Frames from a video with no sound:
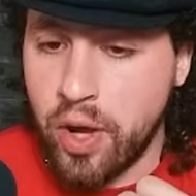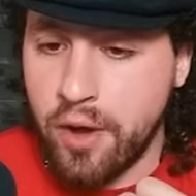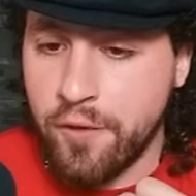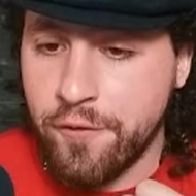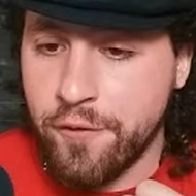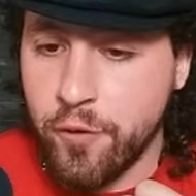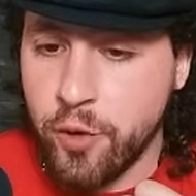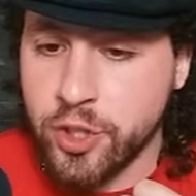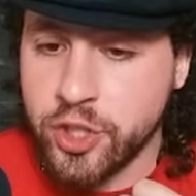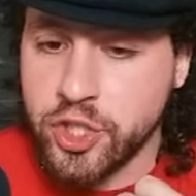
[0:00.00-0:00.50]

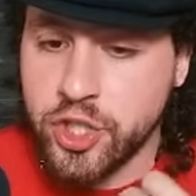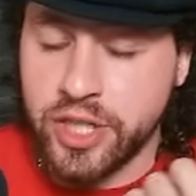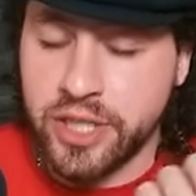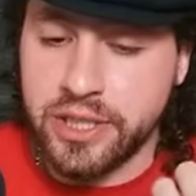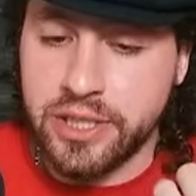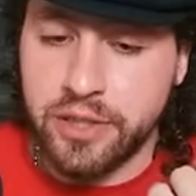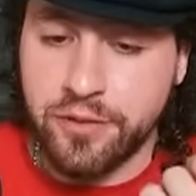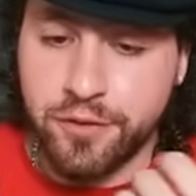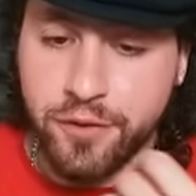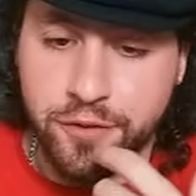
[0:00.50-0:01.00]

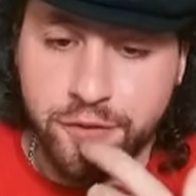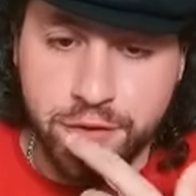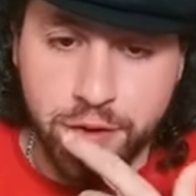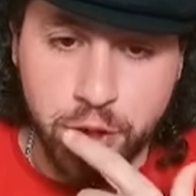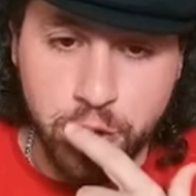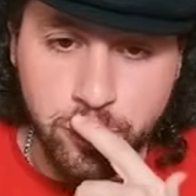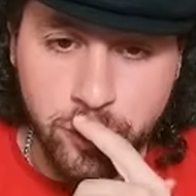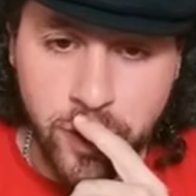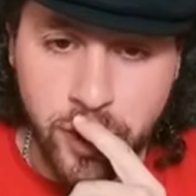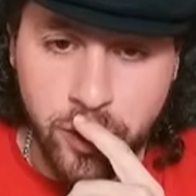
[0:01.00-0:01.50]
Unfortunately for
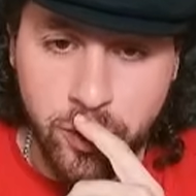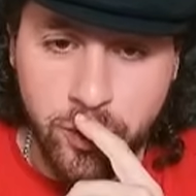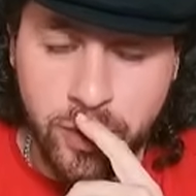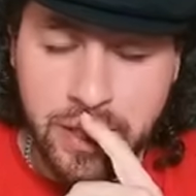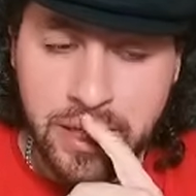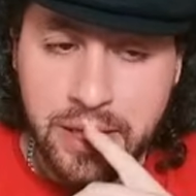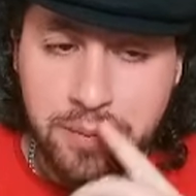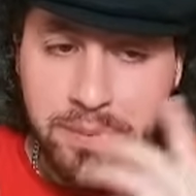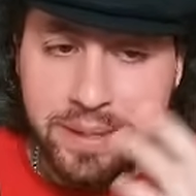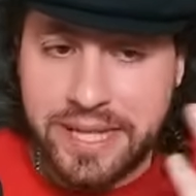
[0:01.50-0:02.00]
Phil Rowe,
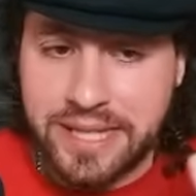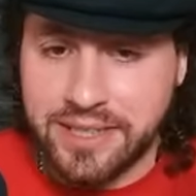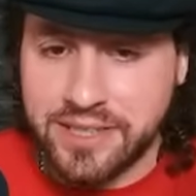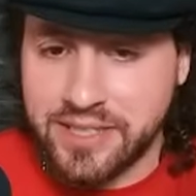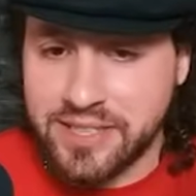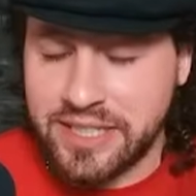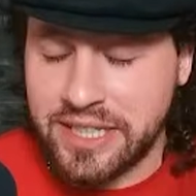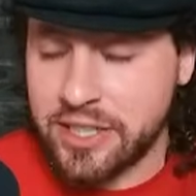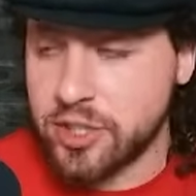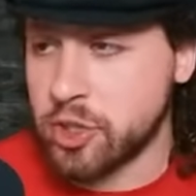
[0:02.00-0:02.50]
being
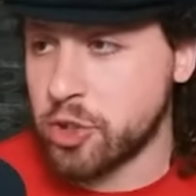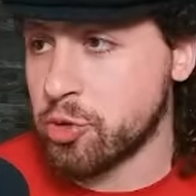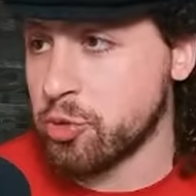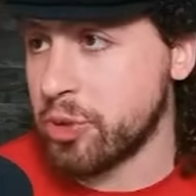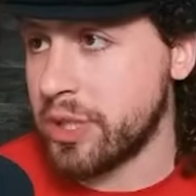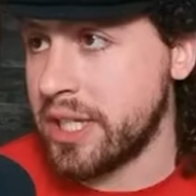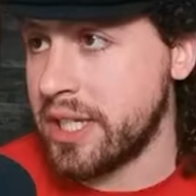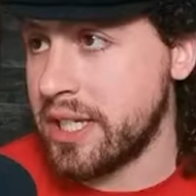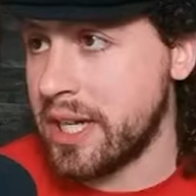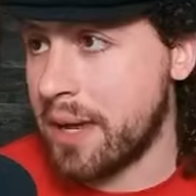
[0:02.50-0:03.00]

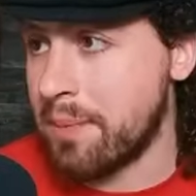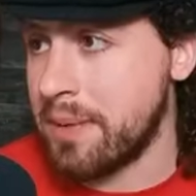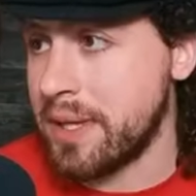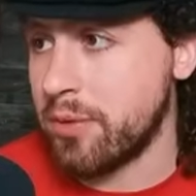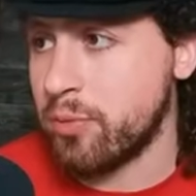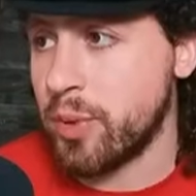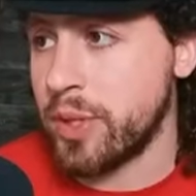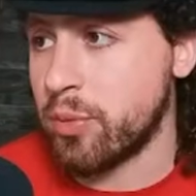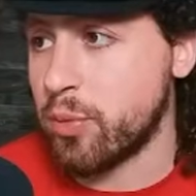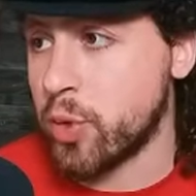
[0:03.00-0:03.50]
6'3", I
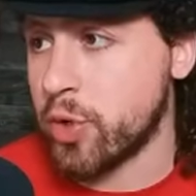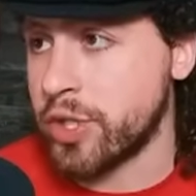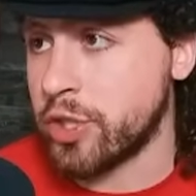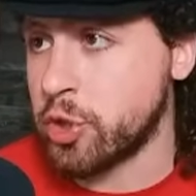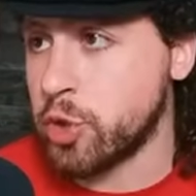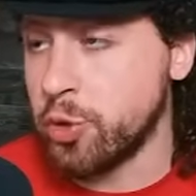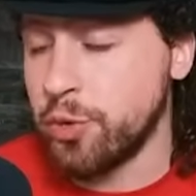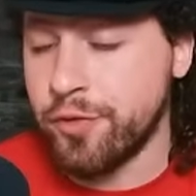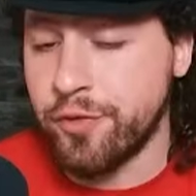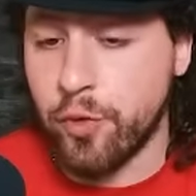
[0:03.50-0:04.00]
mean, we're in
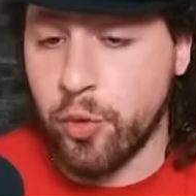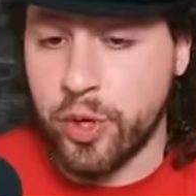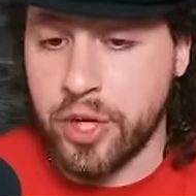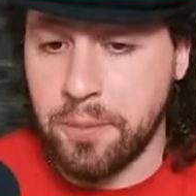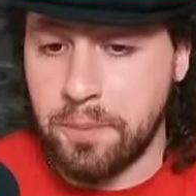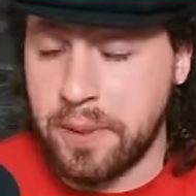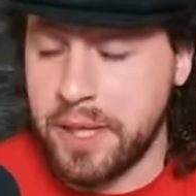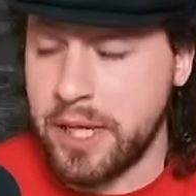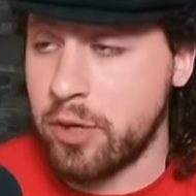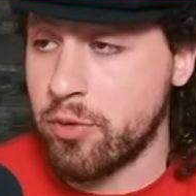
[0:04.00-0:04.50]

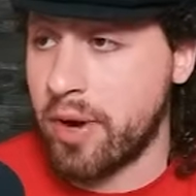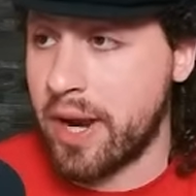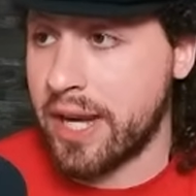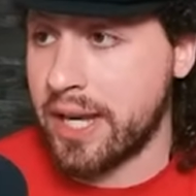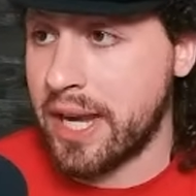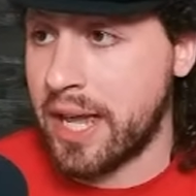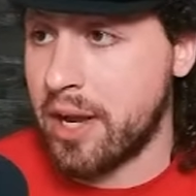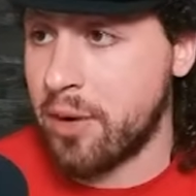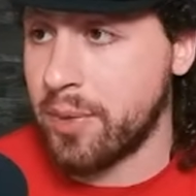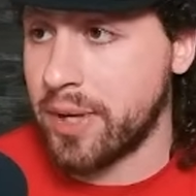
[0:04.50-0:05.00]
240p right now.